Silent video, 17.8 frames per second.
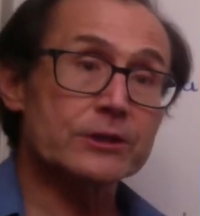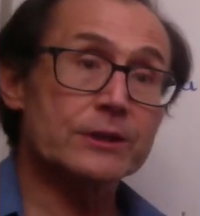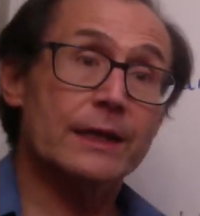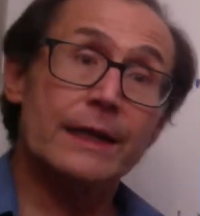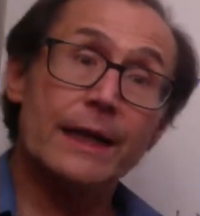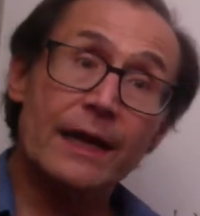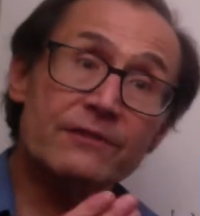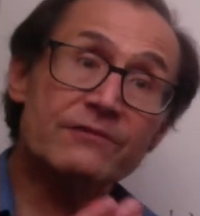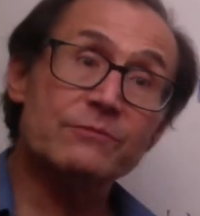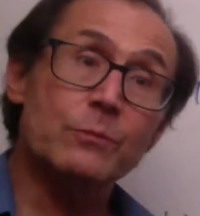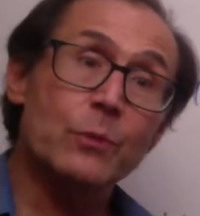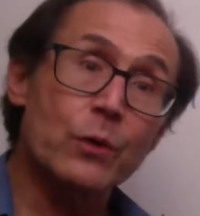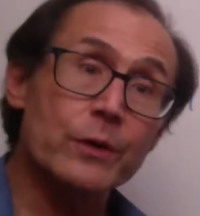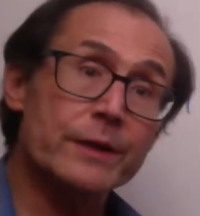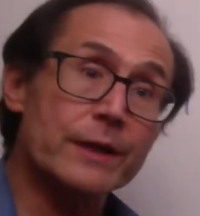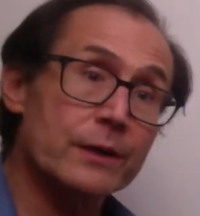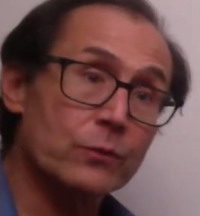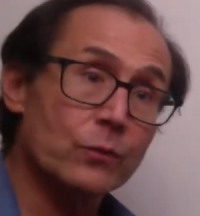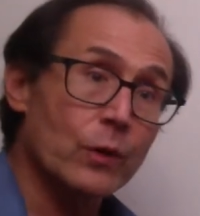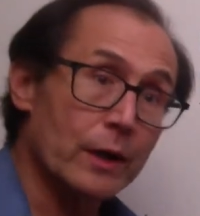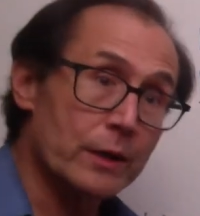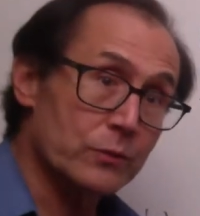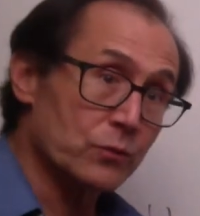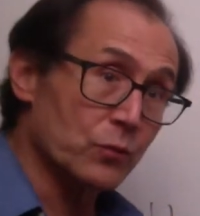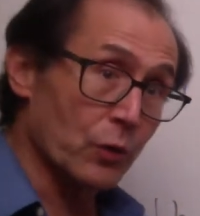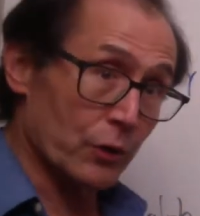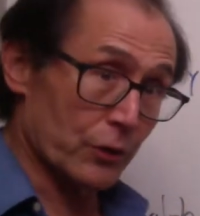that have more than
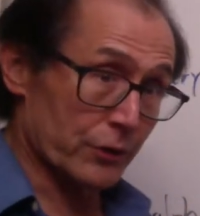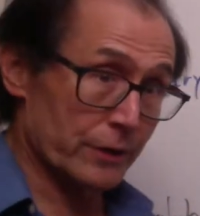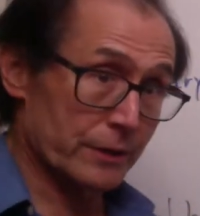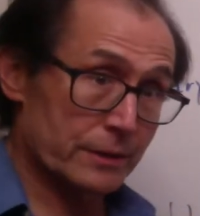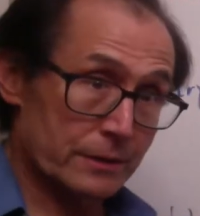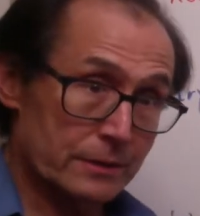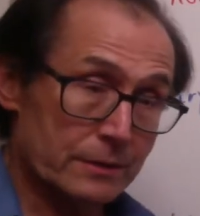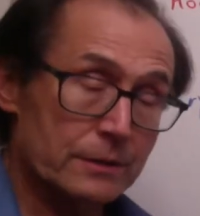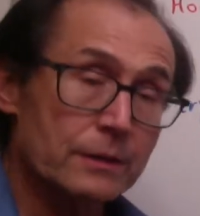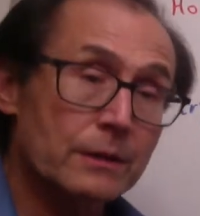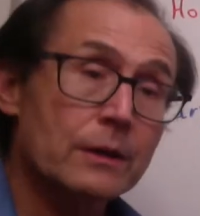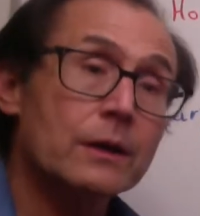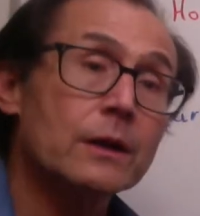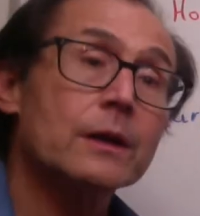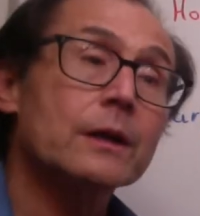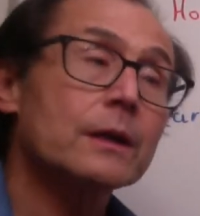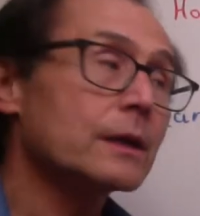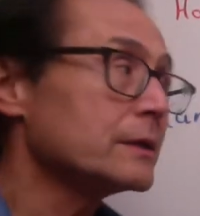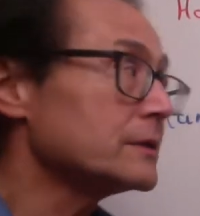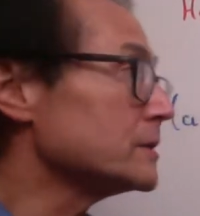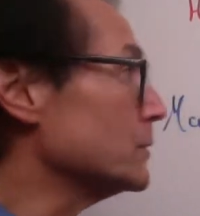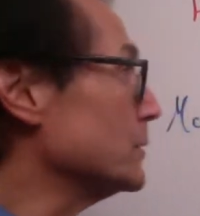one word. So